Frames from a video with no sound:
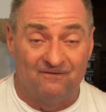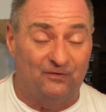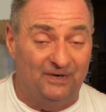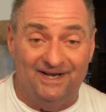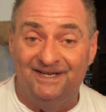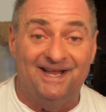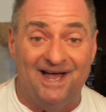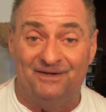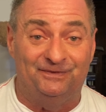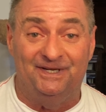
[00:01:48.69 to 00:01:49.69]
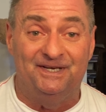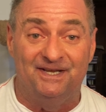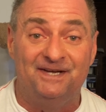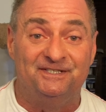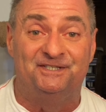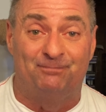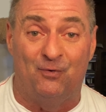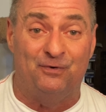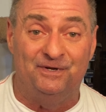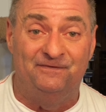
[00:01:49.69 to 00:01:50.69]
for any athlete in any
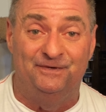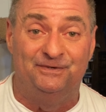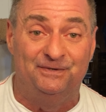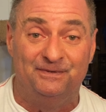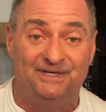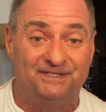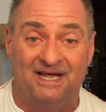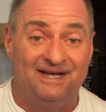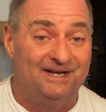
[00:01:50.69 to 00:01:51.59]
sport if you do this,